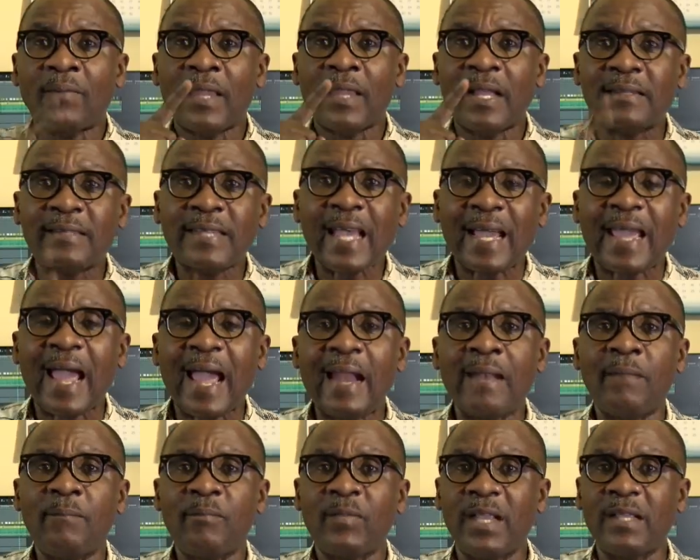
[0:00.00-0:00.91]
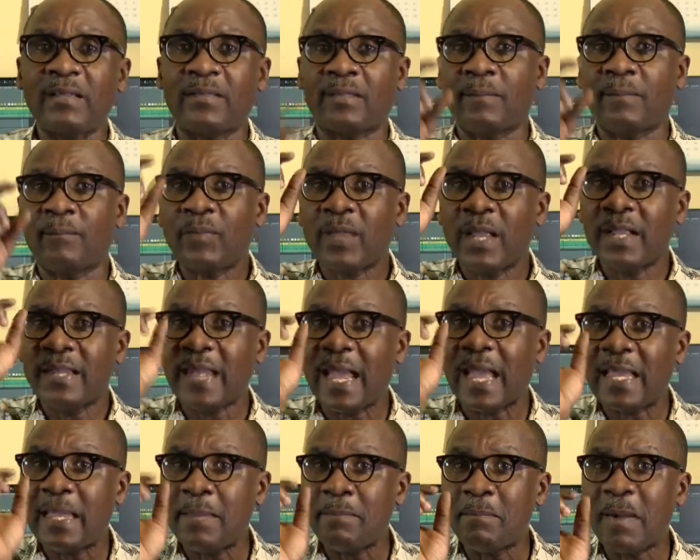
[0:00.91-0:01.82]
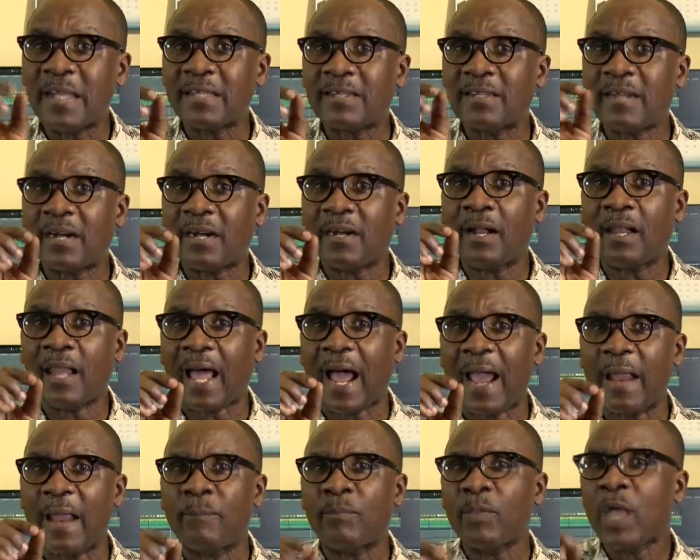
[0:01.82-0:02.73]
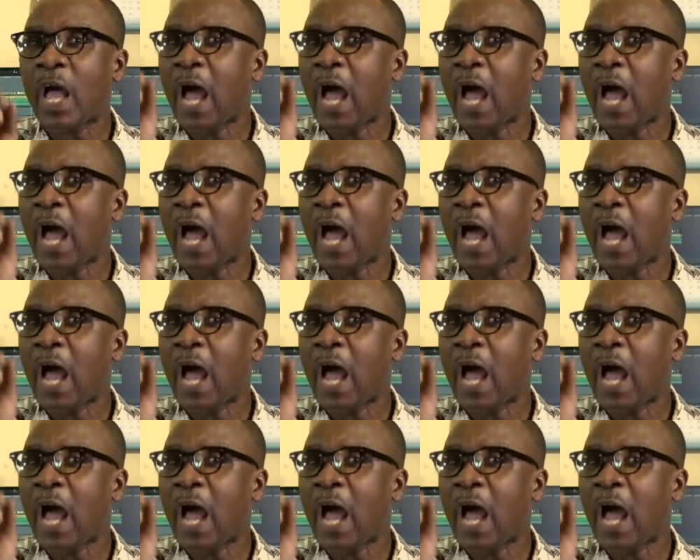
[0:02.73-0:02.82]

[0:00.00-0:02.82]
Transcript: The second is the imaginary line.